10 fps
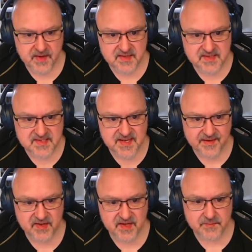The
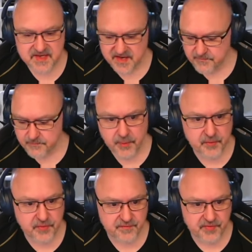7 comes out of
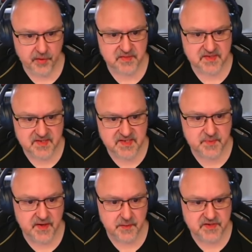both of those. This
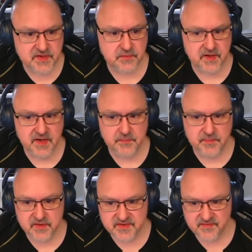becomes 3
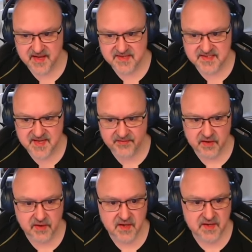because of that
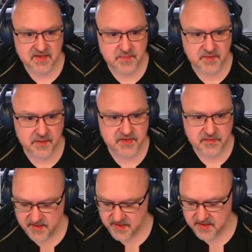7. This becomes
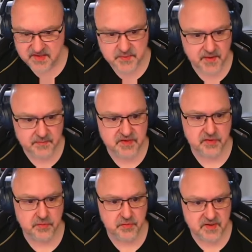3. This becomes
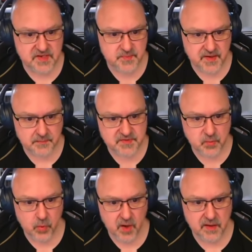2. This becomes
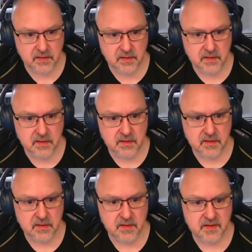1.
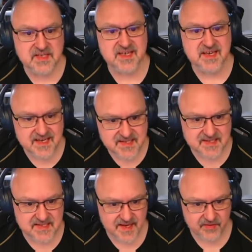This is
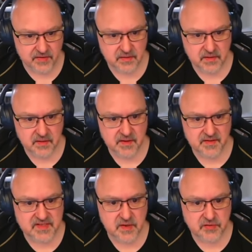7.
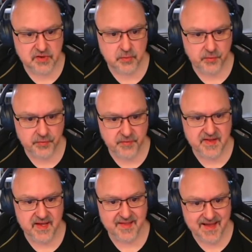There's no 2 or 3
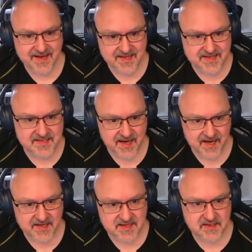there. That is
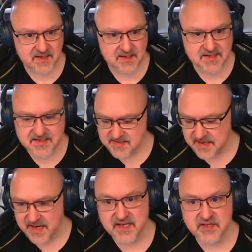8. This is
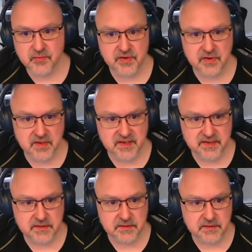8 or
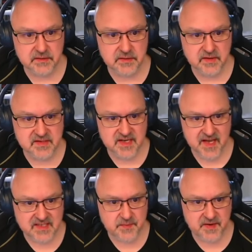9 because it
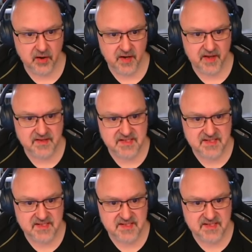has to be higher than